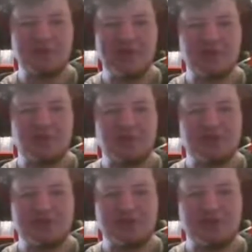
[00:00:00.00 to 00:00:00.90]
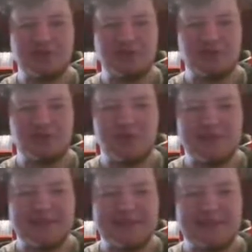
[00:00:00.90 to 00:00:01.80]
Christian
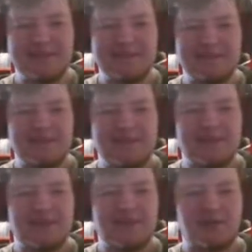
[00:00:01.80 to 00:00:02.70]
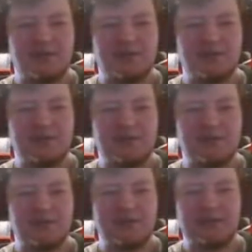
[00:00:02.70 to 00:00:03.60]
oriented. So
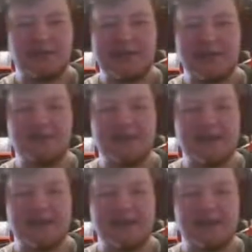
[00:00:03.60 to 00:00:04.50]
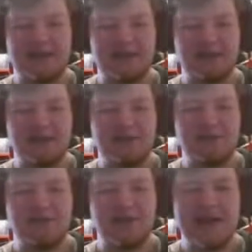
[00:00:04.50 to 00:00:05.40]
like every day, like
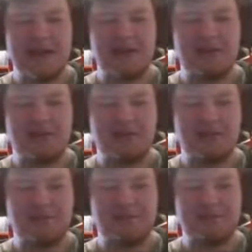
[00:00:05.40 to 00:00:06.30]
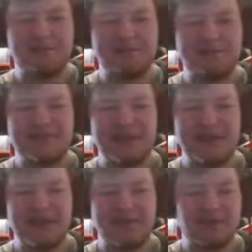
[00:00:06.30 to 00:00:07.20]
we'd have they'd
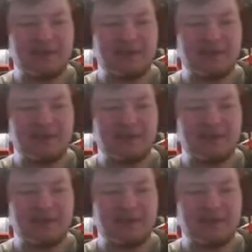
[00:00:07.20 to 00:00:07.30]
have like